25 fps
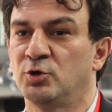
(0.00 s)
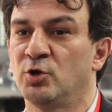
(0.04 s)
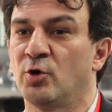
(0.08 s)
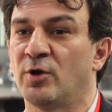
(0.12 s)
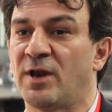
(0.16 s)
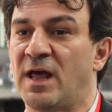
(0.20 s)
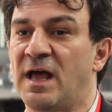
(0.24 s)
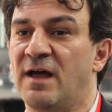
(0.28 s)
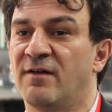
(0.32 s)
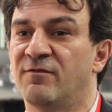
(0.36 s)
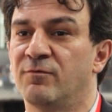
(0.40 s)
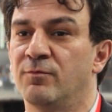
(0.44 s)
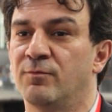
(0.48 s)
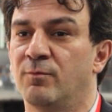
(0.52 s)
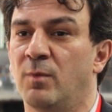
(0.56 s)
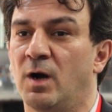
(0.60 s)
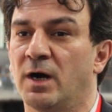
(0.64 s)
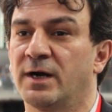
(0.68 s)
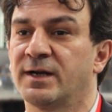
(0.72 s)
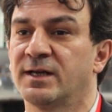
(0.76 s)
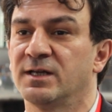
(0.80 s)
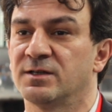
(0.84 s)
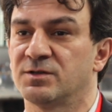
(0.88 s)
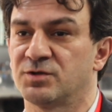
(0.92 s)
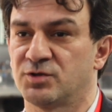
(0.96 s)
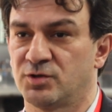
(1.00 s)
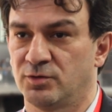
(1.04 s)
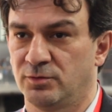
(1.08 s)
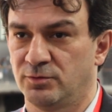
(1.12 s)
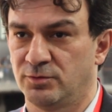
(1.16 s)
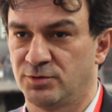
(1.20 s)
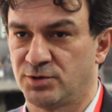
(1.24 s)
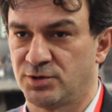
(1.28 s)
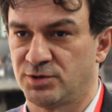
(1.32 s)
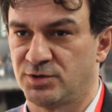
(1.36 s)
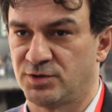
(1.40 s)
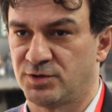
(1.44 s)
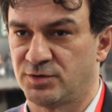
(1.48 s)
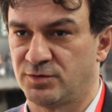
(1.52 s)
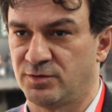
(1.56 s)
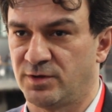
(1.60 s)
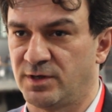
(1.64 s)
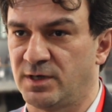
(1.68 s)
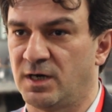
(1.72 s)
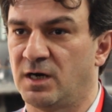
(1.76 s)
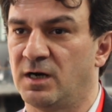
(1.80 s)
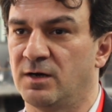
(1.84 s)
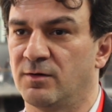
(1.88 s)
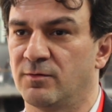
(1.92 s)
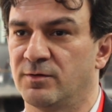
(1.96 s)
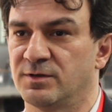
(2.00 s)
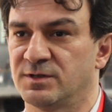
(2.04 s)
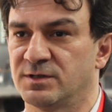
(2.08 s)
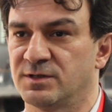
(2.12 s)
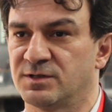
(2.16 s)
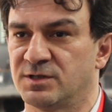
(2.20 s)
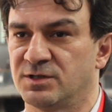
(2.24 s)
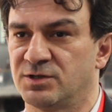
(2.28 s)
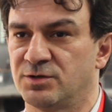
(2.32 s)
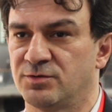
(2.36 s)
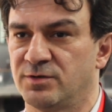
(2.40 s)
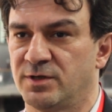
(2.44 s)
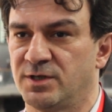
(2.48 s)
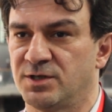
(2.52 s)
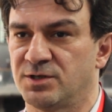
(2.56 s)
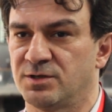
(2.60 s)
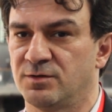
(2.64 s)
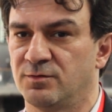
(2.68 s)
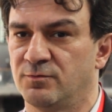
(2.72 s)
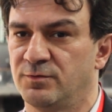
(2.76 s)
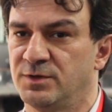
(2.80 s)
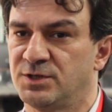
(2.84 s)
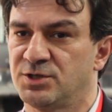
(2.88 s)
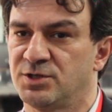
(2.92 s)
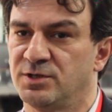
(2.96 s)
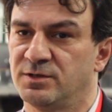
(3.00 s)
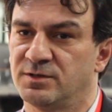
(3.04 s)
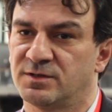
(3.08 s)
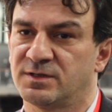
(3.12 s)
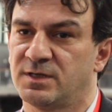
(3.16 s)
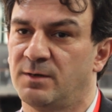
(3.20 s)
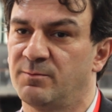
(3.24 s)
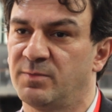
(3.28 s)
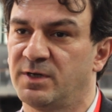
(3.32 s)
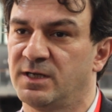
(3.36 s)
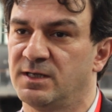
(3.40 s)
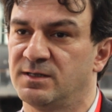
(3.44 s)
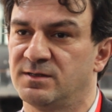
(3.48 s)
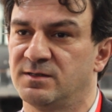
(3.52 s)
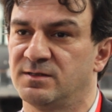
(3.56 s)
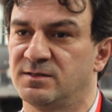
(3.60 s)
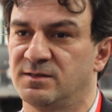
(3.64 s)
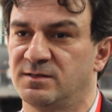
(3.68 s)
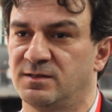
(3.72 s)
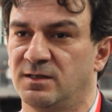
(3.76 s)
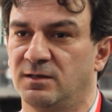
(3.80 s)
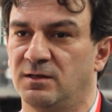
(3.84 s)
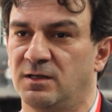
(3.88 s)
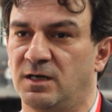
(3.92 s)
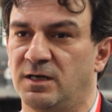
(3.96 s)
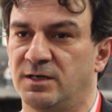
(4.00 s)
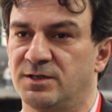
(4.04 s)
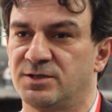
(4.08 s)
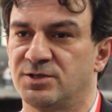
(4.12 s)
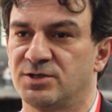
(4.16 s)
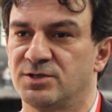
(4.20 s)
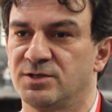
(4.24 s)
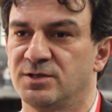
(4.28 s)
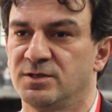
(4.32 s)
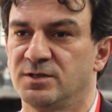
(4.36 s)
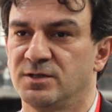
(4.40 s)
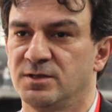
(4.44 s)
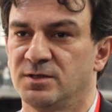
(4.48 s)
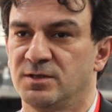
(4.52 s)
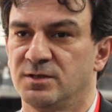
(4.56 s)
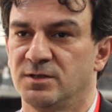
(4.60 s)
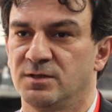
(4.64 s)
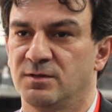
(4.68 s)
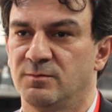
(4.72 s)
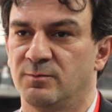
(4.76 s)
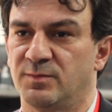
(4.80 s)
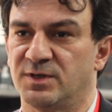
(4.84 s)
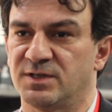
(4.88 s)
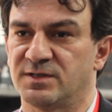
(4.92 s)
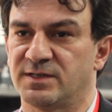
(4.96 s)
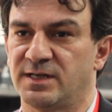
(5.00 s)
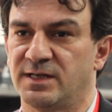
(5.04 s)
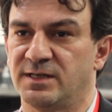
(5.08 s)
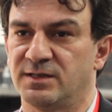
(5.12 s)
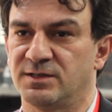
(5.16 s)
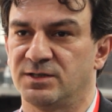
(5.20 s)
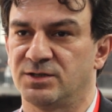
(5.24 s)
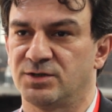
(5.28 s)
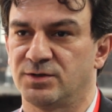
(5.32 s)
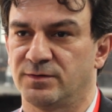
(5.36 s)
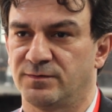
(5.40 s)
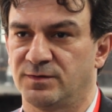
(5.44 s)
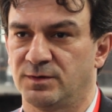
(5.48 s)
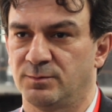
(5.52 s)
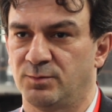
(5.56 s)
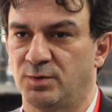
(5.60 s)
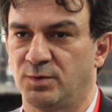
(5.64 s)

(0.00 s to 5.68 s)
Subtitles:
don't have market solutions to their housing situation, which in some cases is a large percentage of the